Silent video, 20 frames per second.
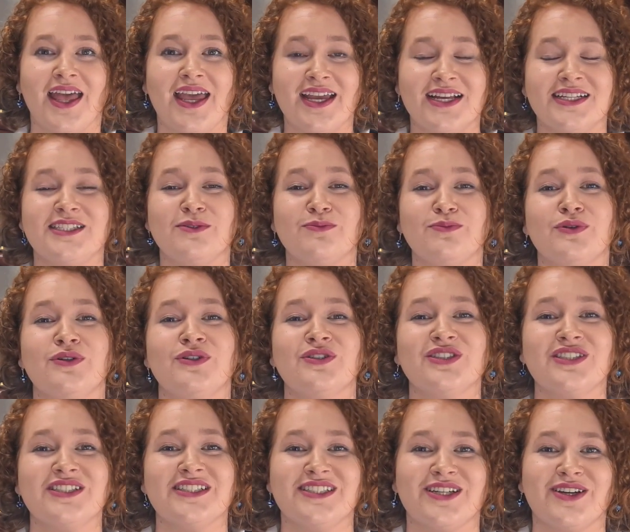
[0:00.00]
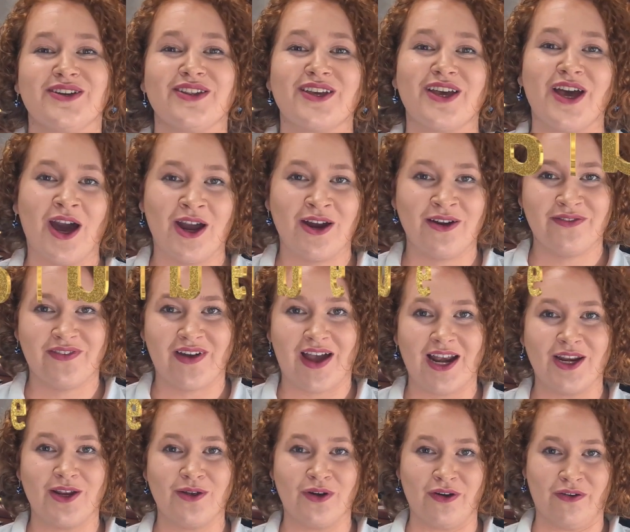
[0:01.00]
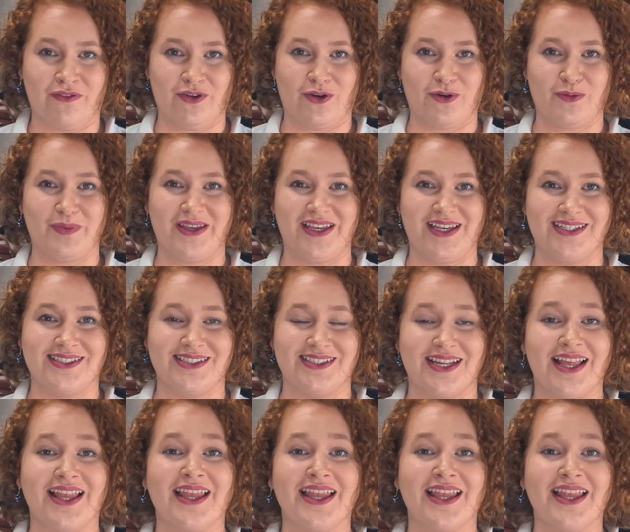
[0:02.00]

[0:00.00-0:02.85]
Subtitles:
It's important to know the current value of your piece.